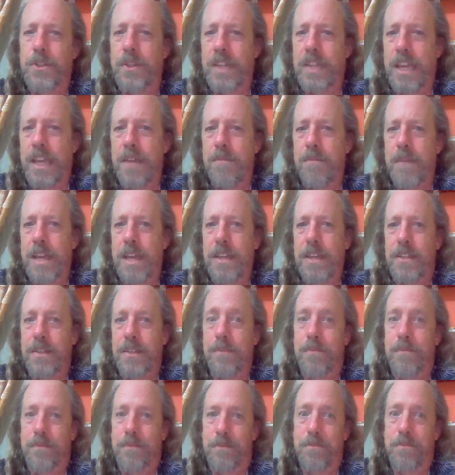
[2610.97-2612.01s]
You can't make
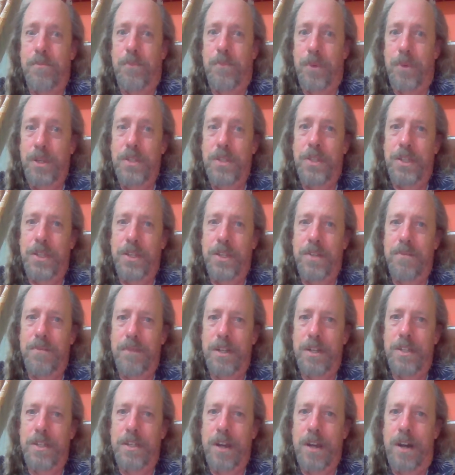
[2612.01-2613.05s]
really good
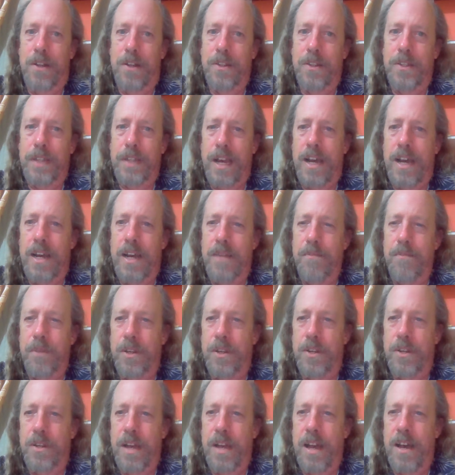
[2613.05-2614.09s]
money all the time,
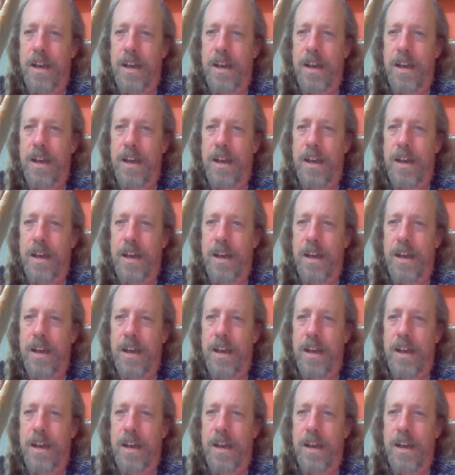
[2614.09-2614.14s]
but